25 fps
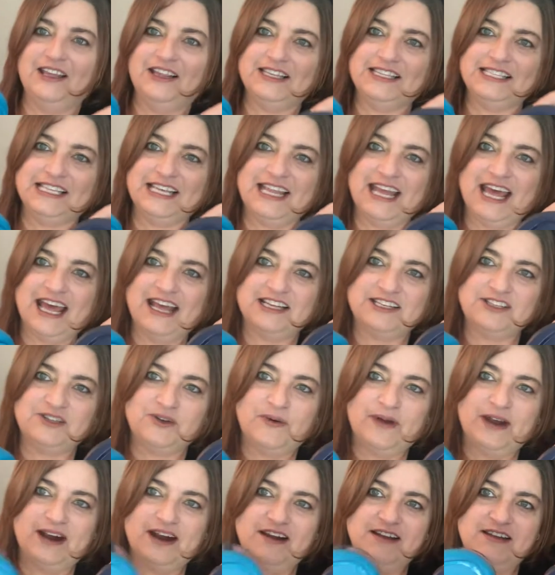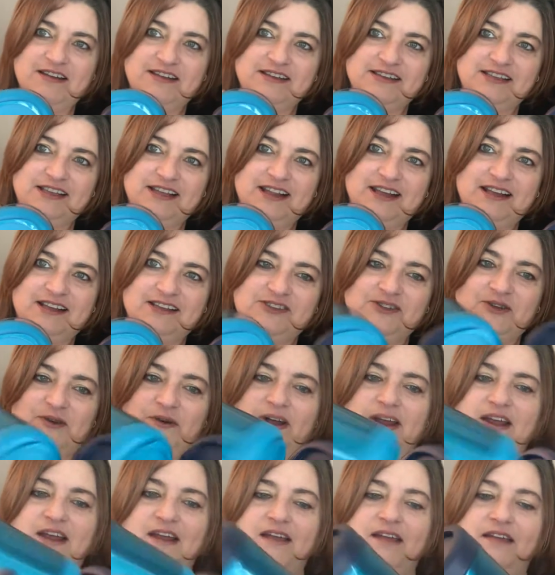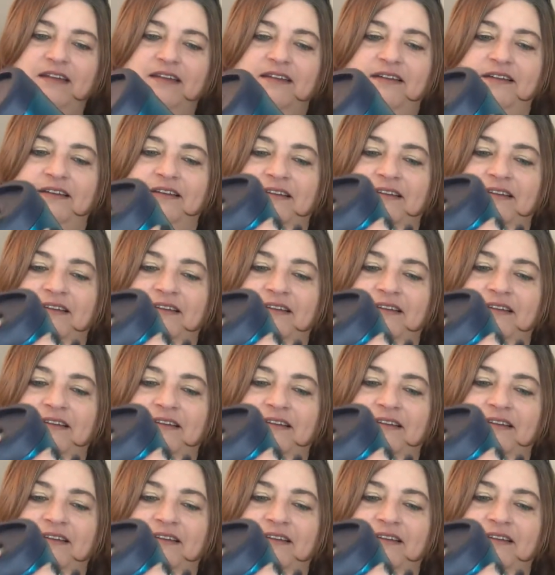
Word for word: See that square? See that square?